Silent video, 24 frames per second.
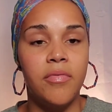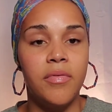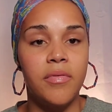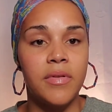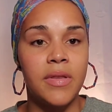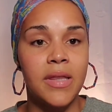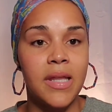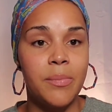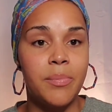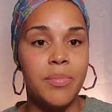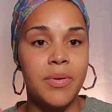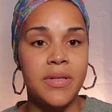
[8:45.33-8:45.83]

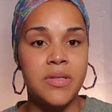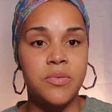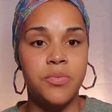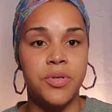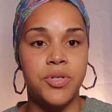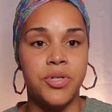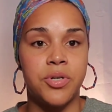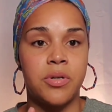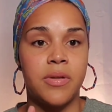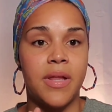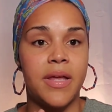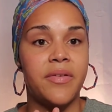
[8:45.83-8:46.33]
lipids, which
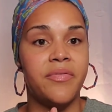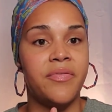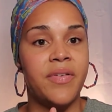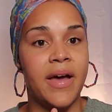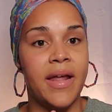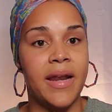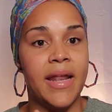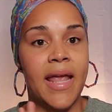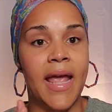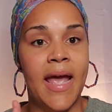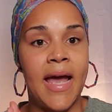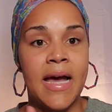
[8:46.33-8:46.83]
are like
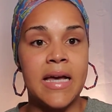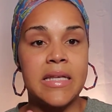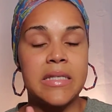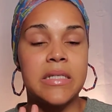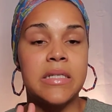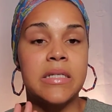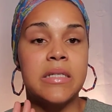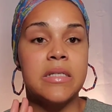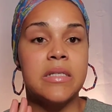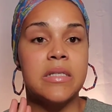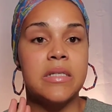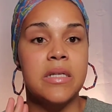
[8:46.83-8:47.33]
fatty
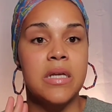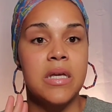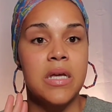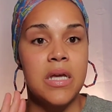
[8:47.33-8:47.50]
acids